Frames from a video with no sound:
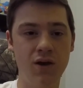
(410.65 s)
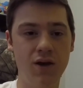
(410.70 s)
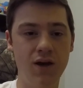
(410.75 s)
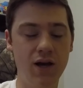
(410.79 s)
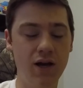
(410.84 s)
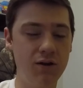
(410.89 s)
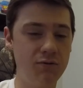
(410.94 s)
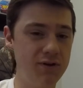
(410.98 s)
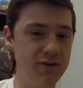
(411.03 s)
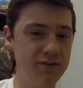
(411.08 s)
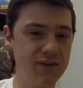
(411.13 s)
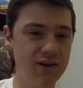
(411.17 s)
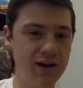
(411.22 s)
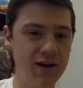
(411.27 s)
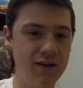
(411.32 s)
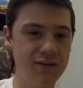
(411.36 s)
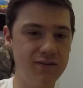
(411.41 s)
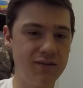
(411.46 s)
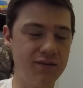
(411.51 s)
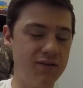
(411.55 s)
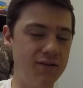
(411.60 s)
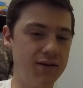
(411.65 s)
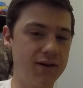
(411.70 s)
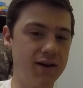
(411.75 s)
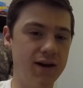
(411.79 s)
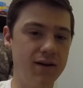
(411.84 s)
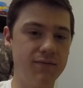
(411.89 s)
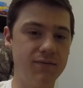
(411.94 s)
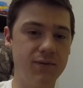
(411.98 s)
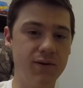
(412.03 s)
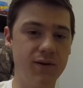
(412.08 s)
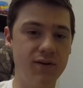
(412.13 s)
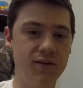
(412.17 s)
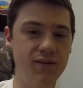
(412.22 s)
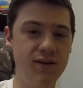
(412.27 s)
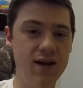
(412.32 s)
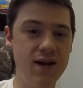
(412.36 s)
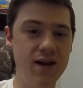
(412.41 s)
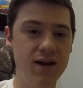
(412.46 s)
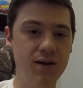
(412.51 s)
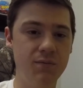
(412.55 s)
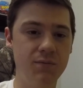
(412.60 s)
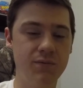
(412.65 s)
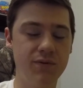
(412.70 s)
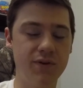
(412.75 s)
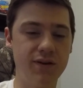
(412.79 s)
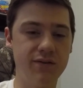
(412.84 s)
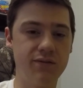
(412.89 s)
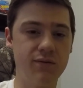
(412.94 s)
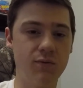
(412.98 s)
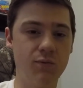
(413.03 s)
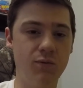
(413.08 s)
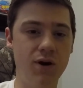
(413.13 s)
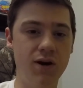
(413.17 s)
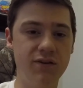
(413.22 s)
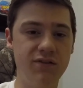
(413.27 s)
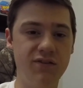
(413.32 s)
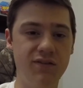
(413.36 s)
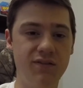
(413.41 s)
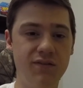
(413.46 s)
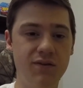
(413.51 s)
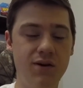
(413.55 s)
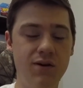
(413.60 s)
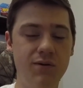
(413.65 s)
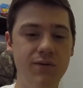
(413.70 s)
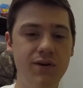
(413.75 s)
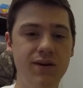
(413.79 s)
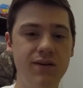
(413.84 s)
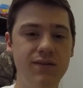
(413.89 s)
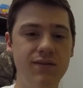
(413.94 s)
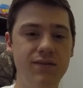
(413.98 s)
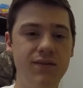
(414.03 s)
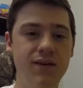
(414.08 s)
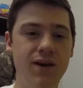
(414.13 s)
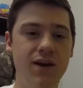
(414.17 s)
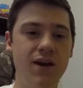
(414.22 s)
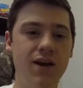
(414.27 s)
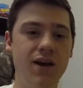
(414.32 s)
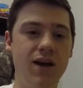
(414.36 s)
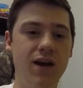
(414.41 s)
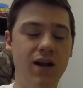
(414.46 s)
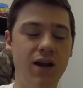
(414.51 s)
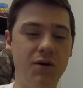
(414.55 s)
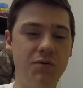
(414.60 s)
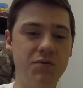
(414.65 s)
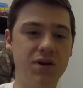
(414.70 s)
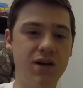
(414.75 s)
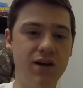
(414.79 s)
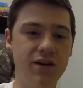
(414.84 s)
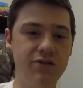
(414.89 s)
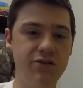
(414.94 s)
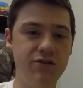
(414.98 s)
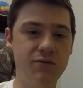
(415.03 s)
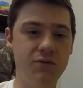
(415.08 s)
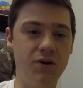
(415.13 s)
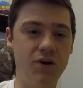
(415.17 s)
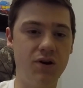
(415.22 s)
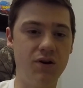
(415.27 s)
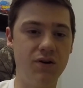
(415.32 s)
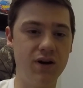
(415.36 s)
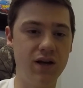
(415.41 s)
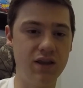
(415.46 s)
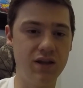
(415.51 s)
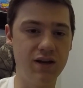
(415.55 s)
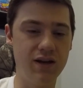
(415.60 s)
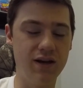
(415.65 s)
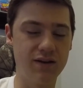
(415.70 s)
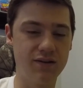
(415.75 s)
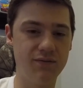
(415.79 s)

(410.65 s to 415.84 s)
Anyways guys, that's all I got for you today. Thanks for watching as always, and I will catch you all in the next